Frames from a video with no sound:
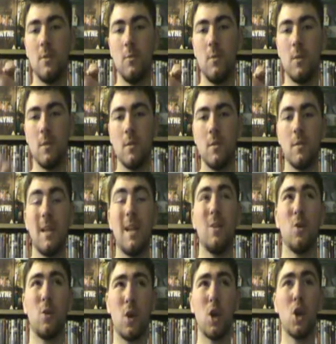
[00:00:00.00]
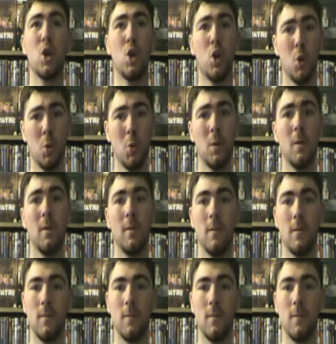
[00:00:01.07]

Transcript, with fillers: suits. They look cool.